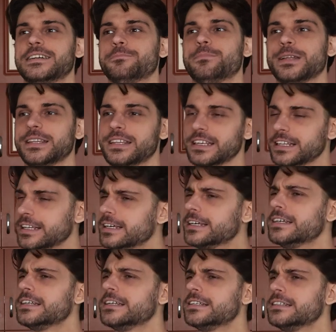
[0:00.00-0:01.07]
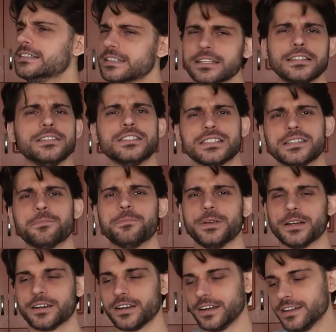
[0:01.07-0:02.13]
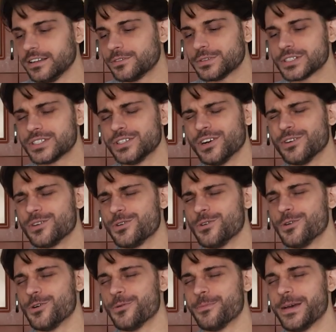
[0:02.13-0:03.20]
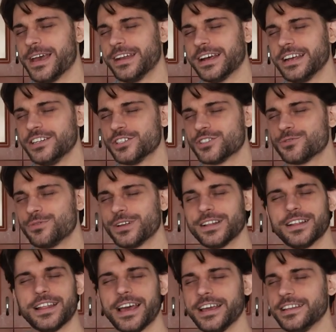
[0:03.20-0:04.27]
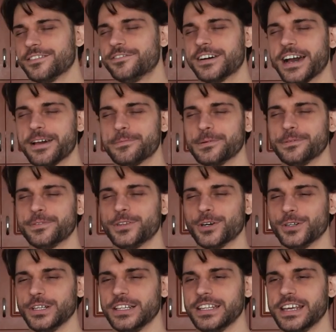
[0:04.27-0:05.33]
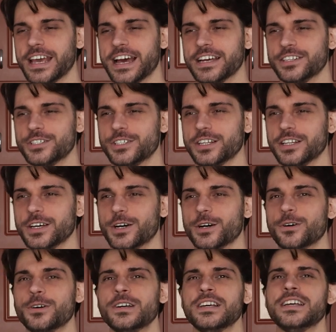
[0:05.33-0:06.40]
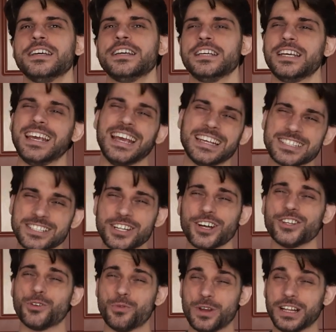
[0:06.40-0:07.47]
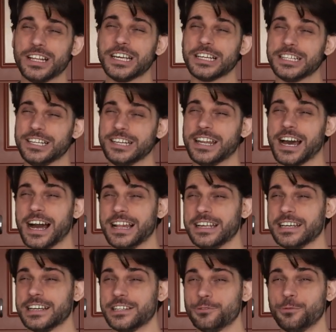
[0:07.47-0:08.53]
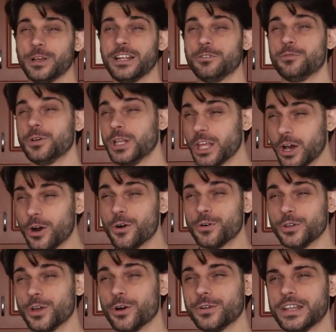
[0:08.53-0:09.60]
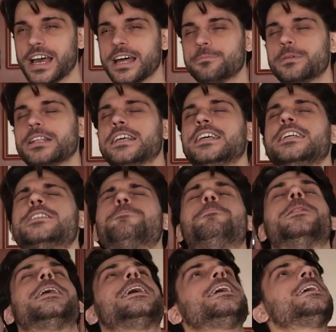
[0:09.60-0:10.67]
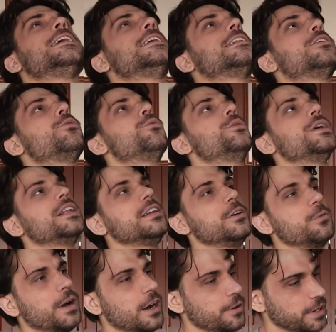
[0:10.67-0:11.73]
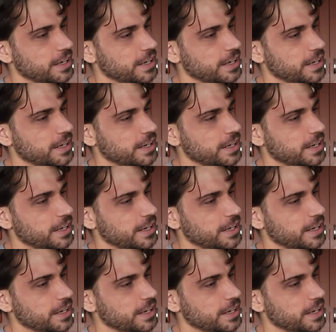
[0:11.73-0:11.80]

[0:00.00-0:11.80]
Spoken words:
But Ilya didn't disappear, and it was so cool, man. I just really like the vibe of Tony D'Angelo. He is not really an Italian, when we all know that, but he's playing it really well.